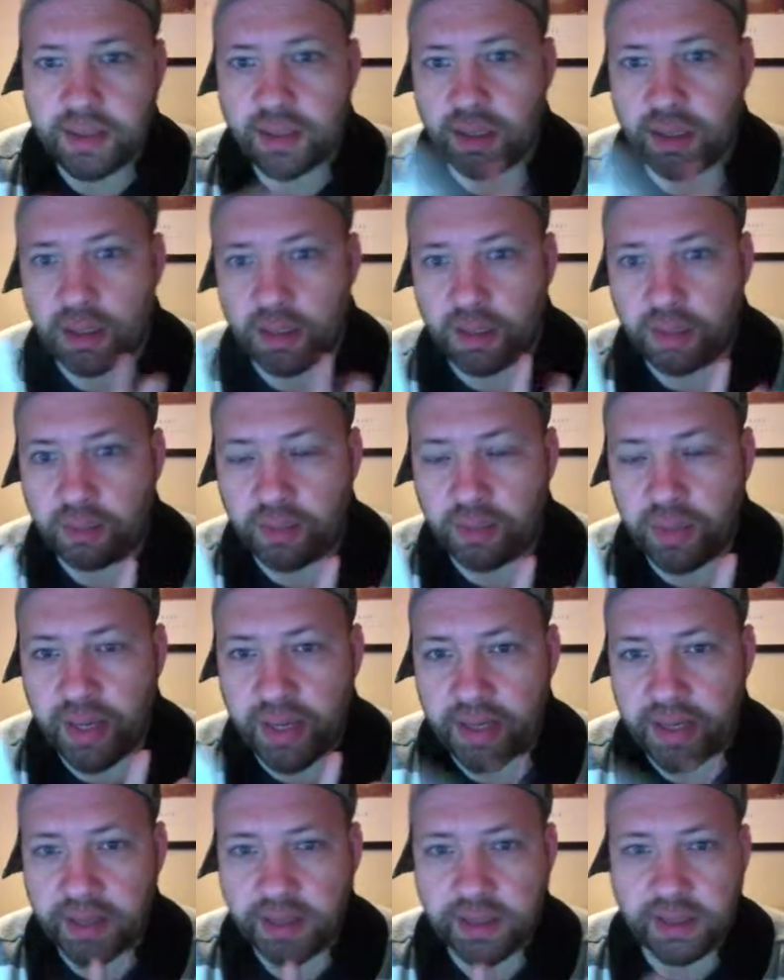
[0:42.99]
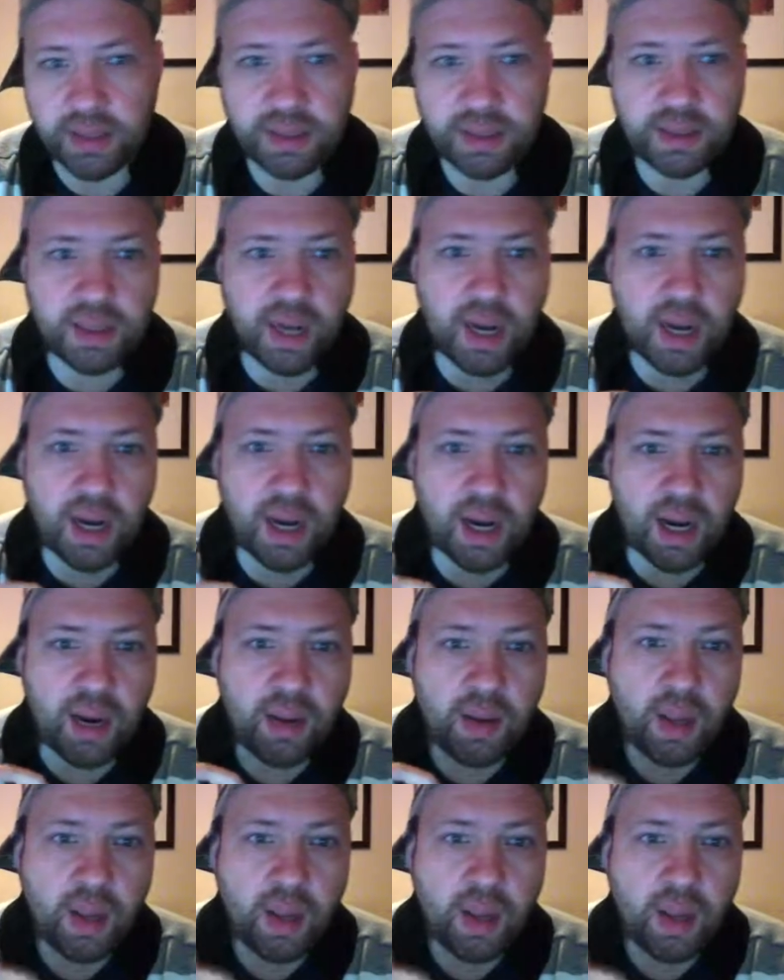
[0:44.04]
and places are